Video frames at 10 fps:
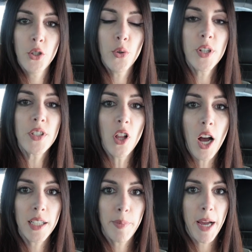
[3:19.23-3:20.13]
tuner's
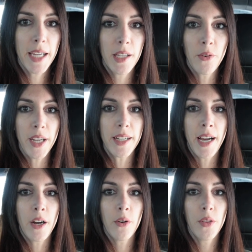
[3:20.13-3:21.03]
logged back in right now.